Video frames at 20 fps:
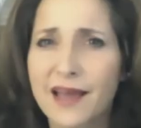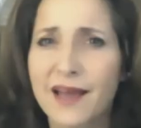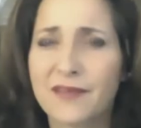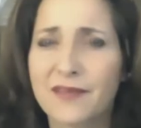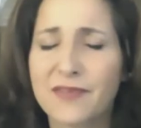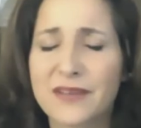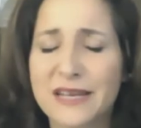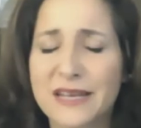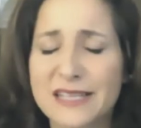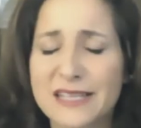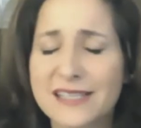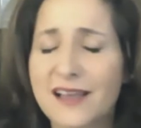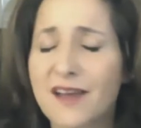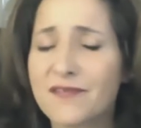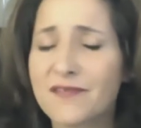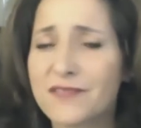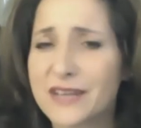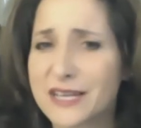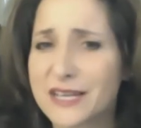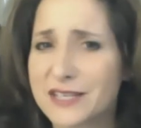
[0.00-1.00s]
Fitness
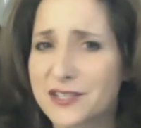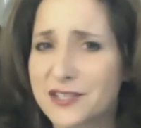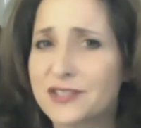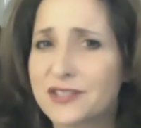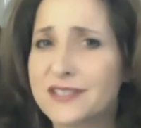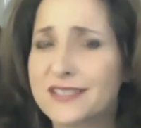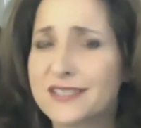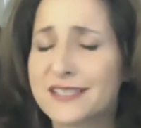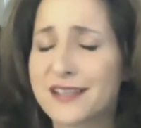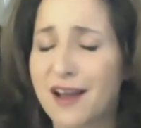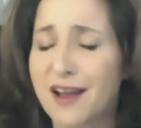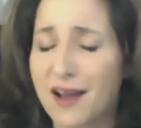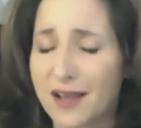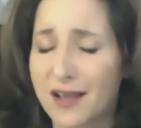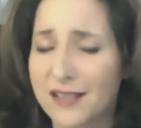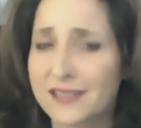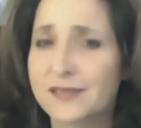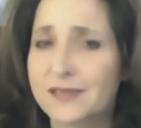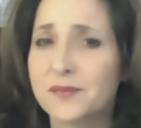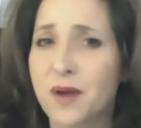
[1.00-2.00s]
Confidential is an
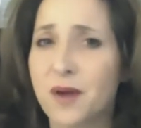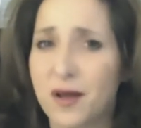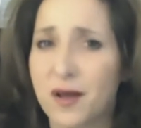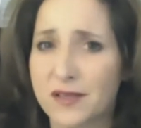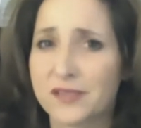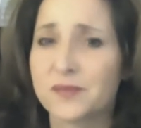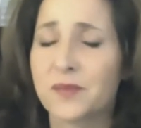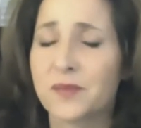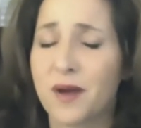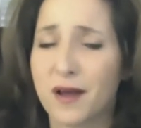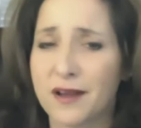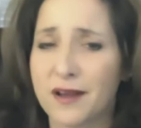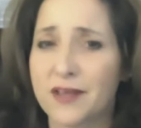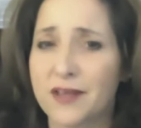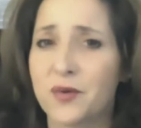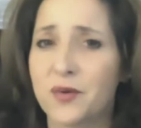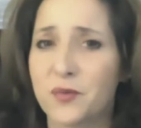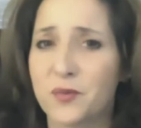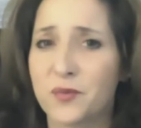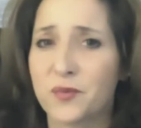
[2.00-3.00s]
awesome, awesome
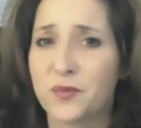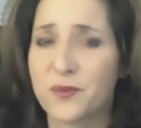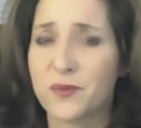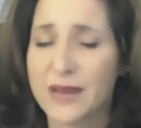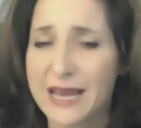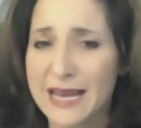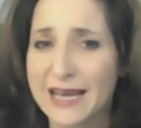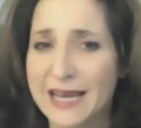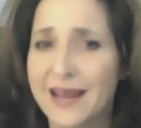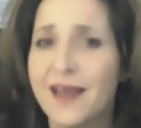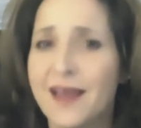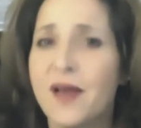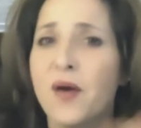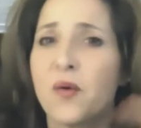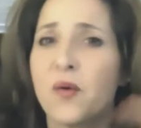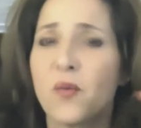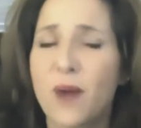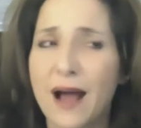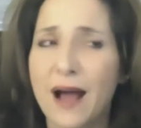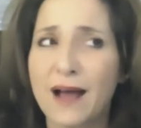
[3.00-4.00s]
audio read
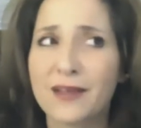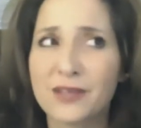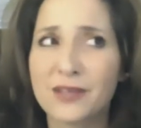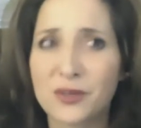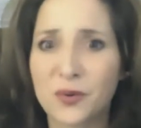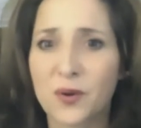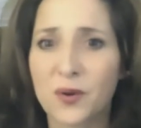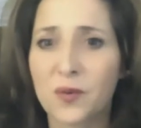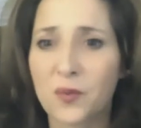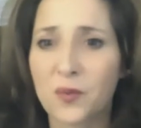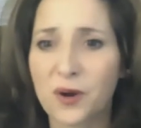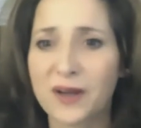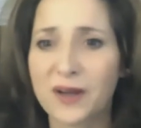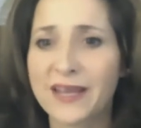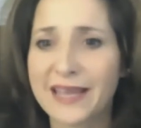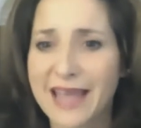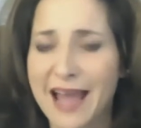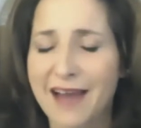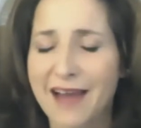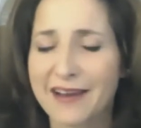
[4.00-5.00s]
while you're
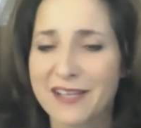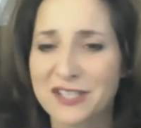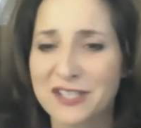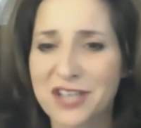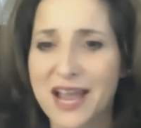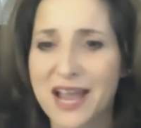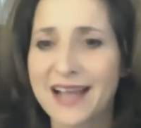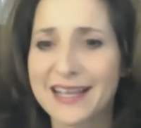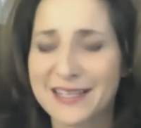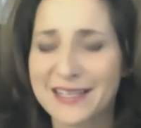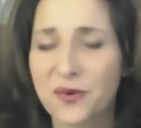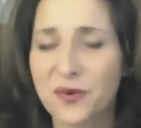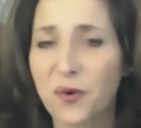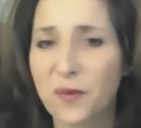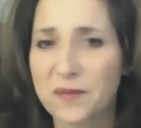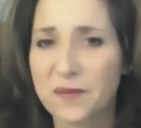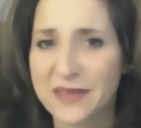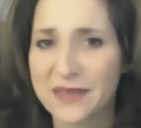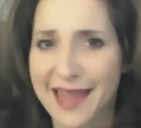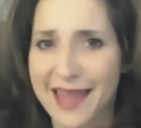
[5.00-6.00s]
working out. And Jack had
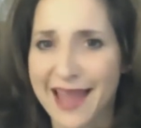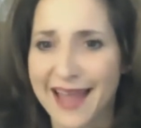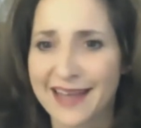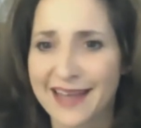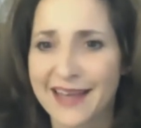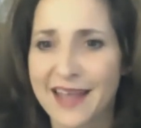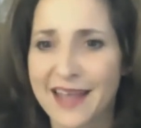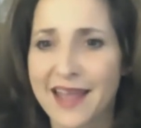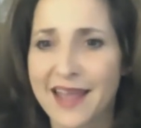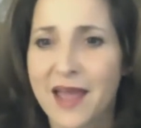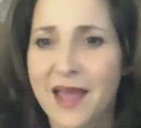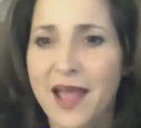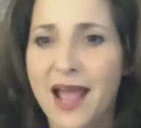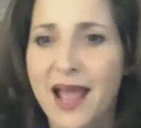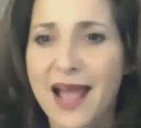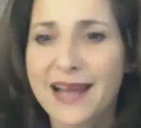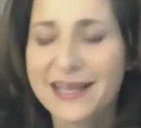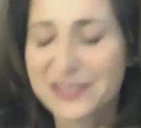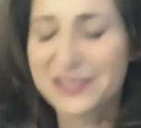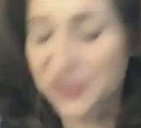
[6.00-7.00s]
told me that.
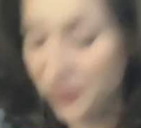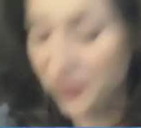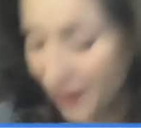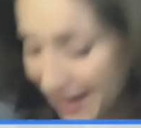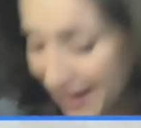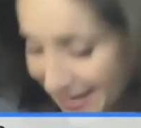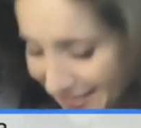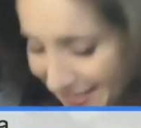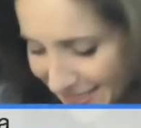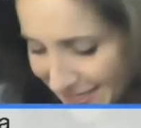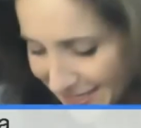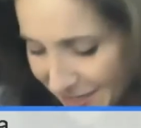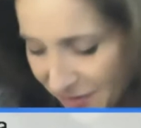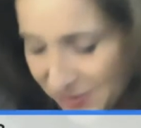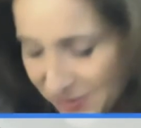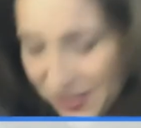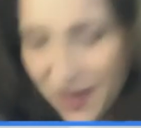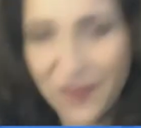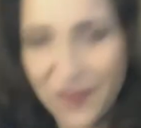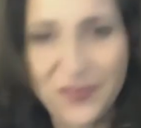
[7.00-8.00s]
And it's great because he
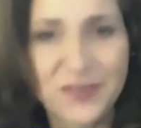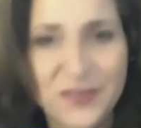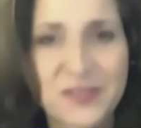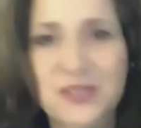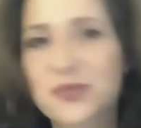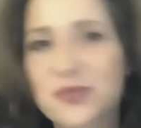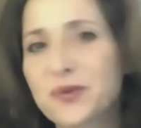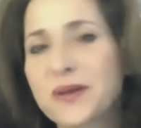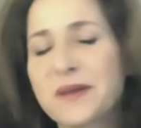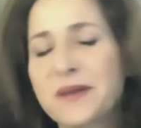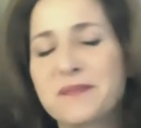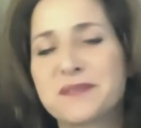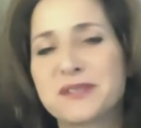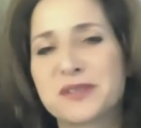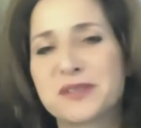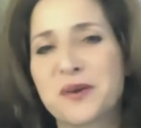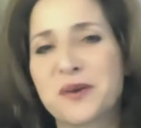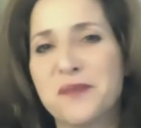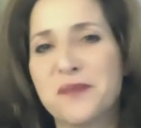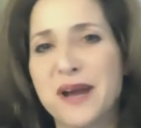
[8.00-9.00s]
goes off the script
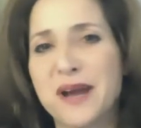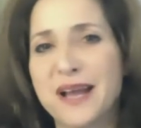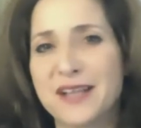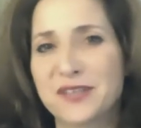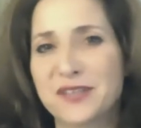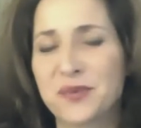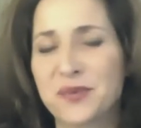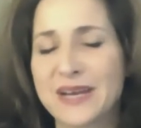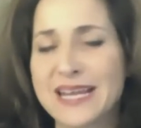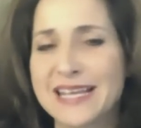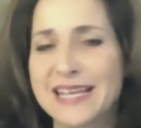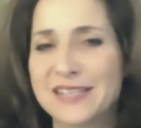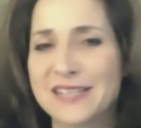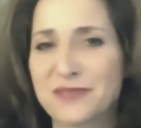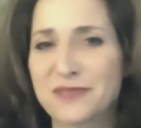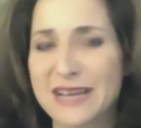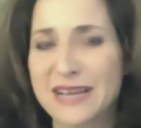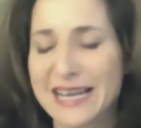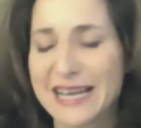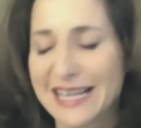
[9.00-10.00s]
so much when he's
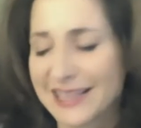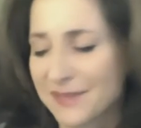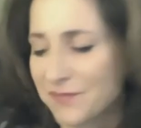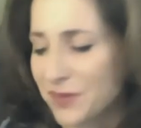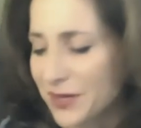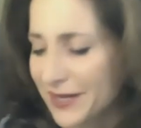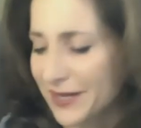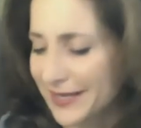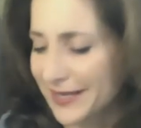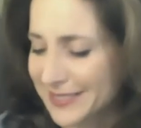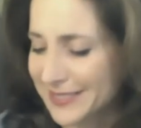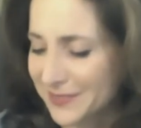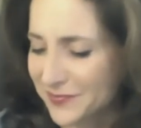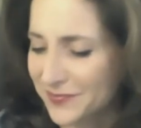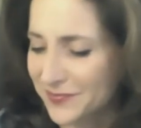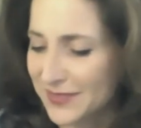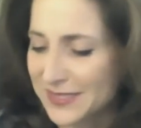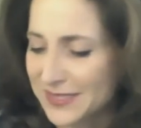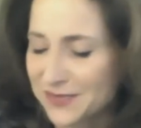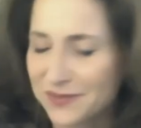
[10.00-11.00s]
reading the book.
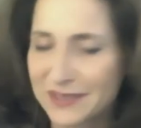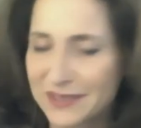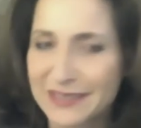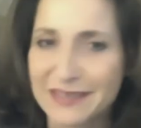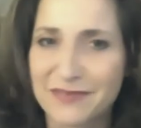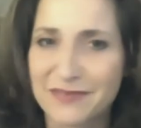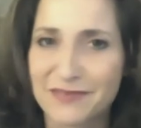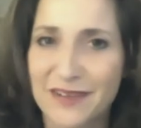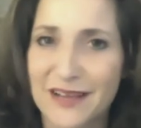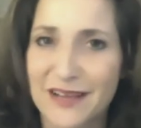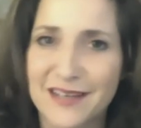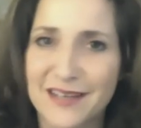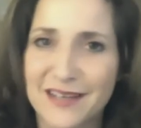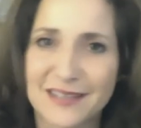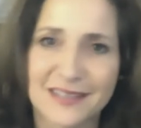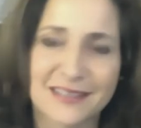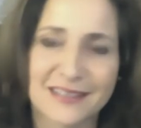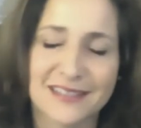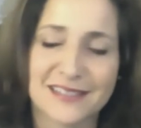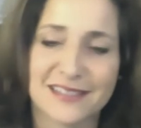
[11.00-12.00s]
It's really fun
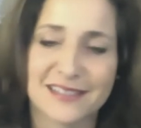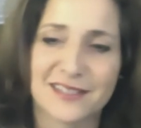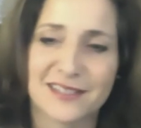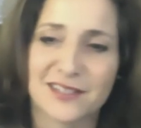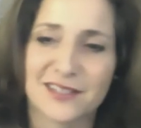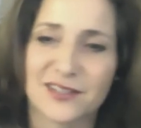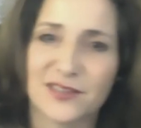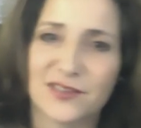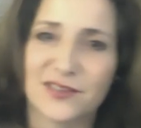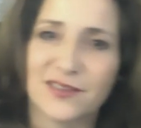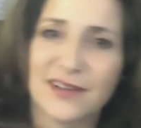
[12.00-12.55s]
to listen to.